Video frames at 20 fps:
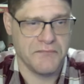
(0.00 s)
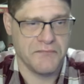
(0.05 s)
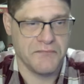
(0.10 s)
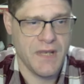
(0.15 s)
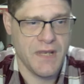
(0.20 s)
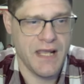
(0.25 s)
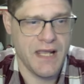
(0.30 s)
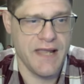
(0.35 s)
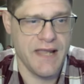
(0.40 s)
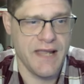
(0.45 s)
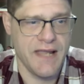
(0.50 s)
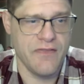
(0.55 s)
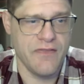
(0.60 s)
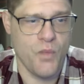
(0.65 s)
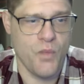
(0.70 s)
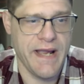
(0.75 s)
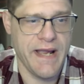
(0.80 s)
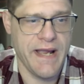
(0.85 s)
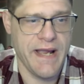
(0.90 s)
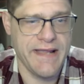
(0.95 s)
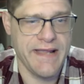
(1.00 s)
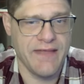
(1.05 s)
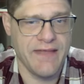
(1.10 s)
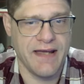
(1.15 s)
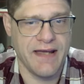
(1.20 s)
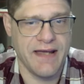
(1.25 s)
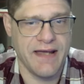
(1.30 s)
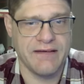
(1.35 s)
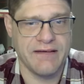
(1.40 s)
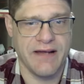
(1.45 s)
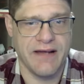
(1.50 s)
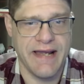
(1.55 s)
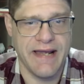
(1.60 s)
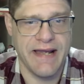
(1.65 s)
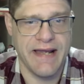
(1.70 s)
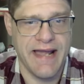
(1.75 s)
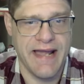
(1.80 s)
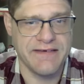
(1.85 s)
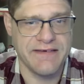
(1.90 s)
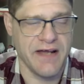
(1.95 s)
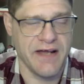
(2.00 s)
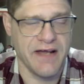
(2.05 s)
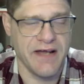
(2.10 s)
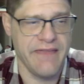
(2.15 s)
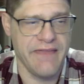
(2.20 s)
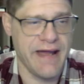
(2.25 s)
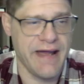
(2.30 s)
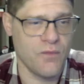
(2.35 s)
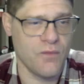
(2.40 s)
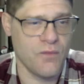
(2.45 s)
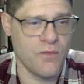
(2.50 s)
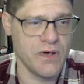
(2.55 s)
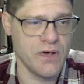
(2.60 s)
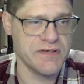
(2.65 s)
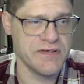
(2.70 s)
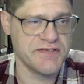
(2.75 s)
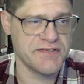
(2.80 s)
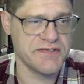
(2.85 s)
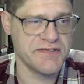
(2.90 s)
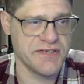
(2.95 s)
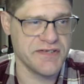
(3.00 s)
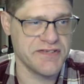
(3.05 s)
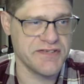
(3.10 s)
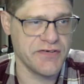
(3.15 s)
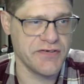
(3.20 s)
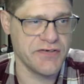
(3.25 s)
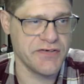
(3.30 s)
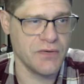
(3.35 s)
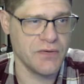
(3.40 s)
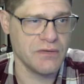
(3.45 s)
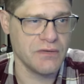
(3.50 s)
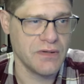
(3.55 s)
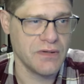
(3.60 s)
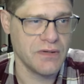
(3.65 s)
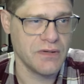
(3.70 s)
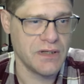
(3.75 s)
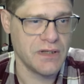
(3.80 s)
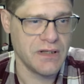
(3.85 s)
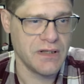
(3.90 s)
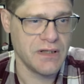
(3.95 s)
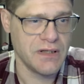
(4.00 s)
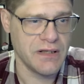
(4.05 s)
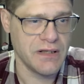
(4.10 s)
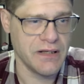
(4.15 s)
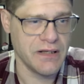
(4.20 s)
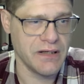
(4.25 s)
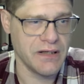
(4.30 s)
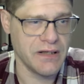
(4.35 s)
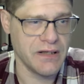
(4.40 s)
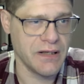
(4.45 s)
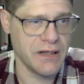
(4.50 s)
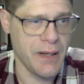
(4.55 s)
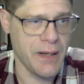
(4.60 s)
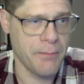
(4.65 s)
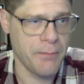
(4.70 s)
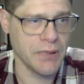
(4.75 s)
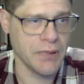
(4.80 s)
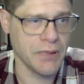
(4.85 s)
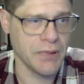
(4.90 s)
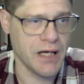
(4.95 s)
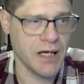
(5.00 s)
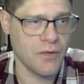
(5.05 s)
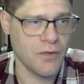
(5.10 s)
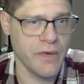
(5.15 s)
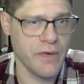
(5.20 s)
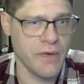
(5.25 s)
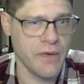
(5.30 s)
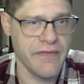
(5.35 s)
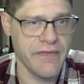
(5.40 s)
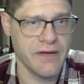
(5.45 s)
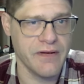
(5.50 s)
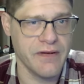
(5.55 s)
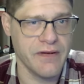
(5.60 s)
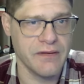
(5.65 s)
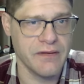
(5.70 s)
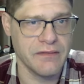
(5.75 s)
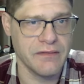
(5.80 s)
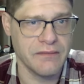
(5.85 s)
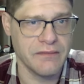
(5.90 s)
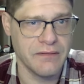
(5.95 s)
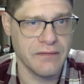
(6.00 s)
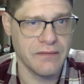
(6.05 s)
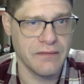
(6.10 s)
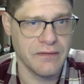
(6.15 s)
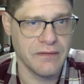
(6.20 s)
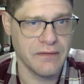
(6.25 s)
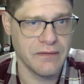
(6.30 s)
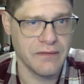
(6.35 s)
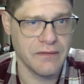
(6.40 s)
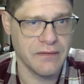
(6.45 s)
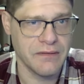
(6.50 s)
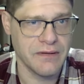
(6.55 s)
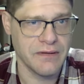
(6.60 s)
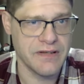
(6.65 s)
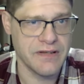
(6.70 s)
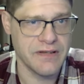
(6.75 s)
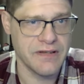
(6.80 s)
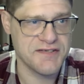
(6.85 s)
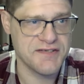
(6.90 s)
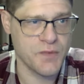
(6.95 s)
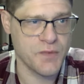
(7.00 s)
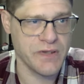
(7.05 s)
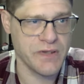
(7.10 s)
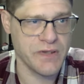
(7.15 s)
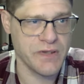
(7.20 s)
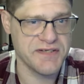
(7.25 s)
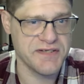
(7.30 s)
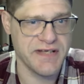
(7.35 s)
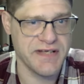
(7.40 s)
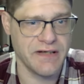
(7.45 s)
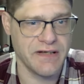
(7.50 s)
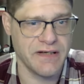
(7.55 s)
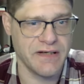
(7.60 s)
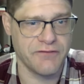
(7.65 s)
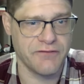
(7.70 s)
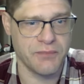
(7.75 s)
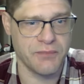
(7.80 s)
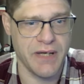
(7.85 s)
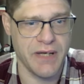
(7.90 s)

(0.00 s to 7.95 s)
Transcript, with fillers: And the way that I had done that was just to uh, block one of the uh, squares needed for my